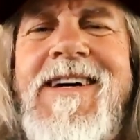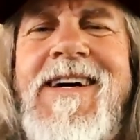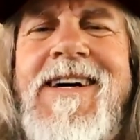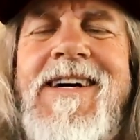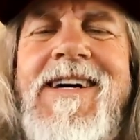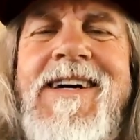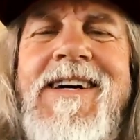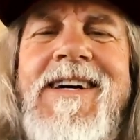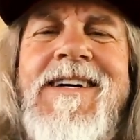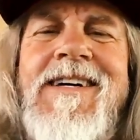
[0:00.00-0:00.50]

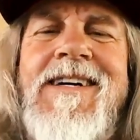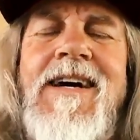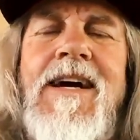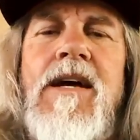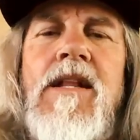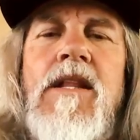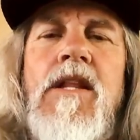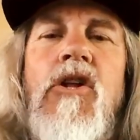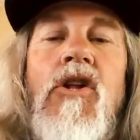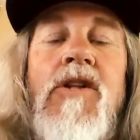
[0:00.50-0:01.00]
Uh,
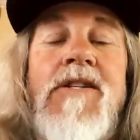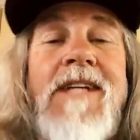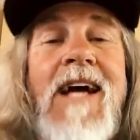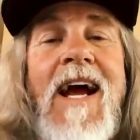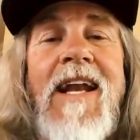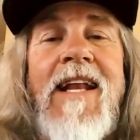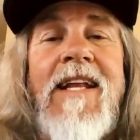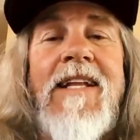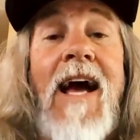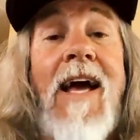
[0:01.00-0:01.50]
little
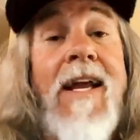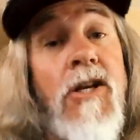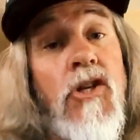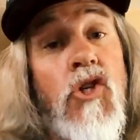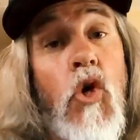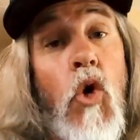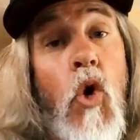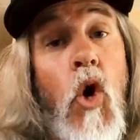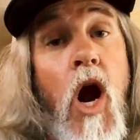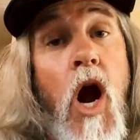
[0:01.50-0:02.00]
tiny
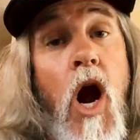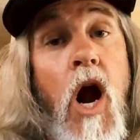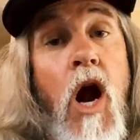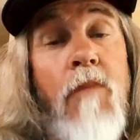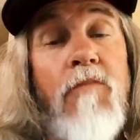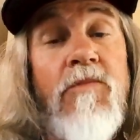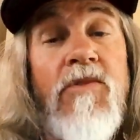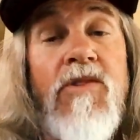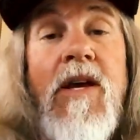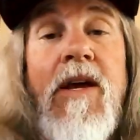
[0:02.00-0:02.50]
dinosaur
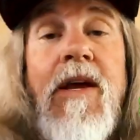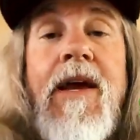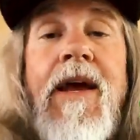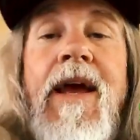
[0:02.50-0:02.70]
arms.